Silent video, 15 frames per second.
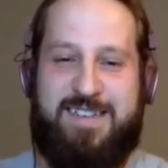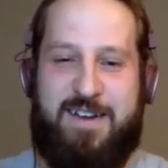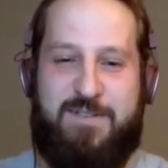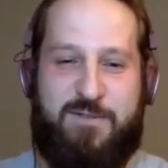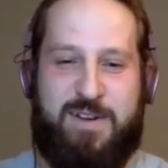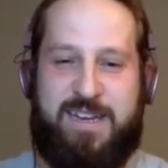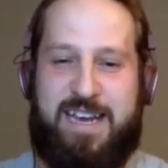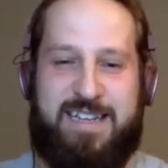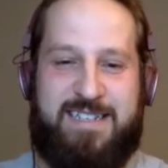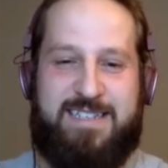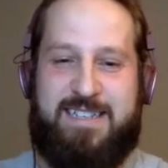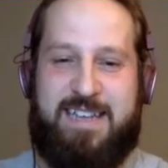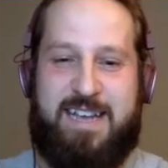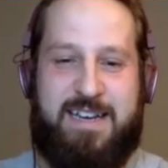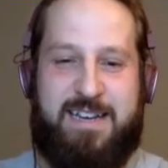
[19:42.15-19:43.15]
Everyone can't
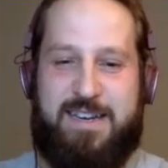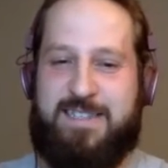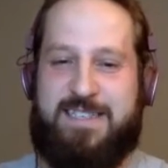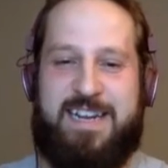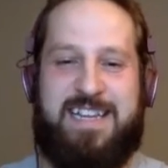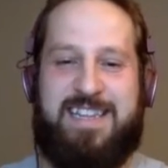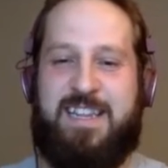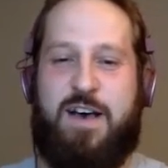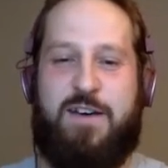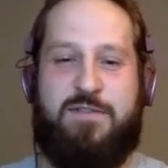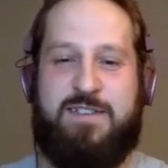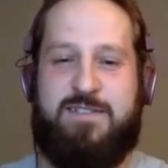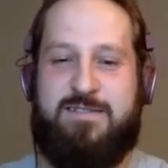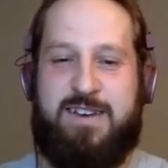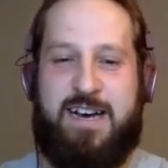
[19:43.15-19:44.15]
stand us, and I love it.